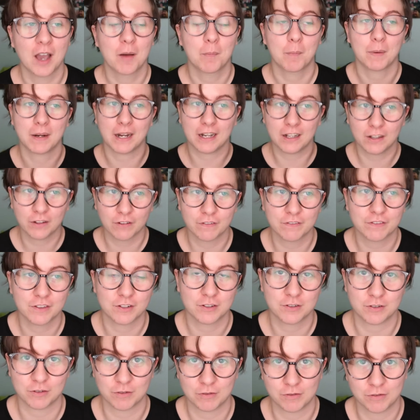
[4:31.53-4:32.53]
But I love the
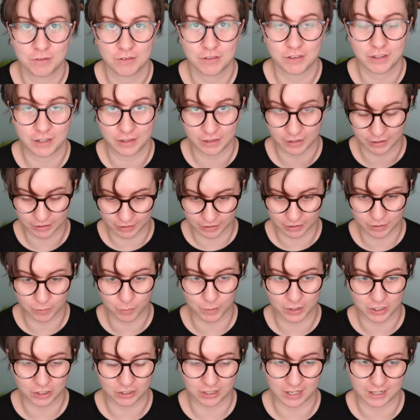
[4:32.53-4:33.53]

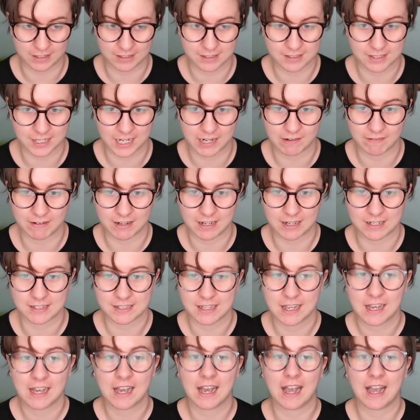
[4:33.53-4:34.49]
Witchland series.